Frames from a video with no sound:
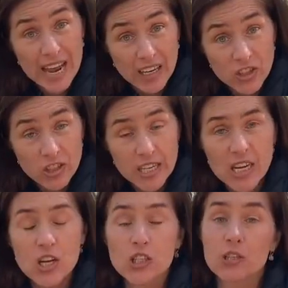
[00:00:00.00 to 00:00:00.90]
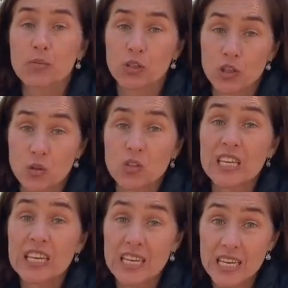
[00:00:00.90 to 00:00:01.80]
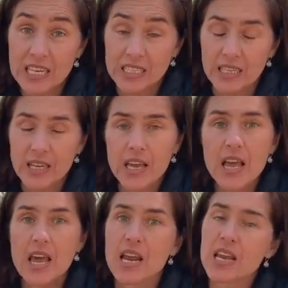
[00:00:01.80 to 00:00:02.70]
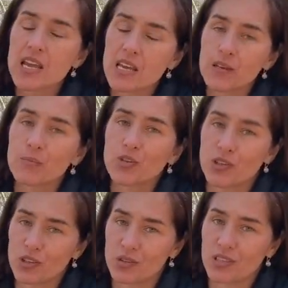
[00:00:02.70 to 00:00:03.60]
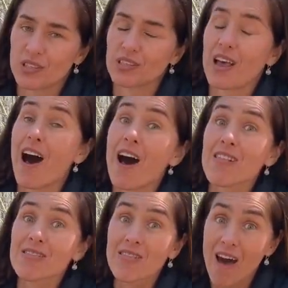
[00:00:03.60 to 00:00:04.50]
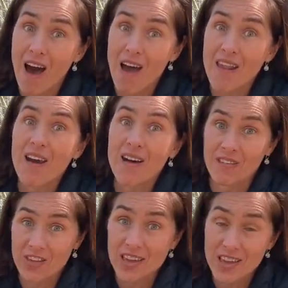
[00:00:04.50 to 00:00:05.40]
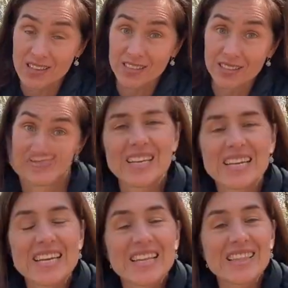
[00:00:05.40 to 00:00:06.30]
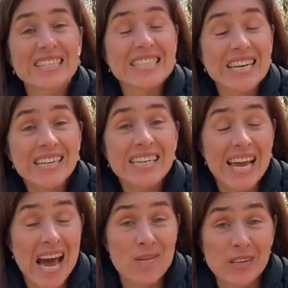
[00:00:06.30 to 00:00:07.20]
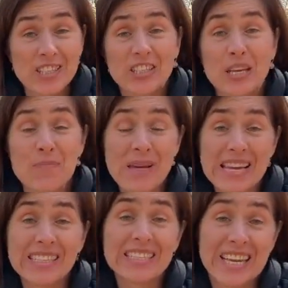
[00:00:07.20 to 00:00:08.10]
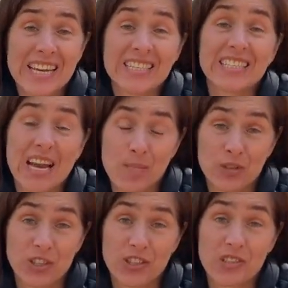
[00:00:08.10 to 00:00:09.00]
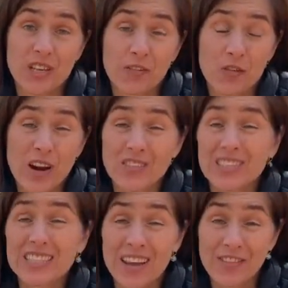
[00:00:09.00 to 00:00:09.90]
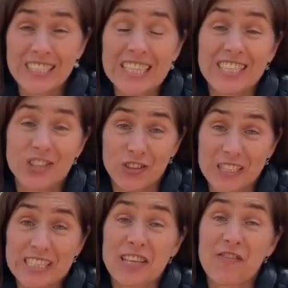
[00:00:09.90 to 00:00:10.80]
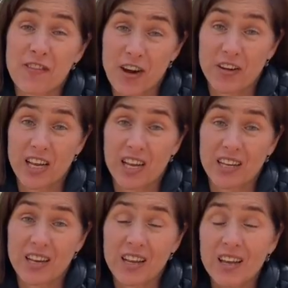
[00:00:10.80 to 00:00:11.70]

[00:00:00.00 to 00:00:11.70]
energy to produce heat, and it produces a lot of heat. The skunk cabbage can maintain temperatures of around 70 degrees Fahrenheit.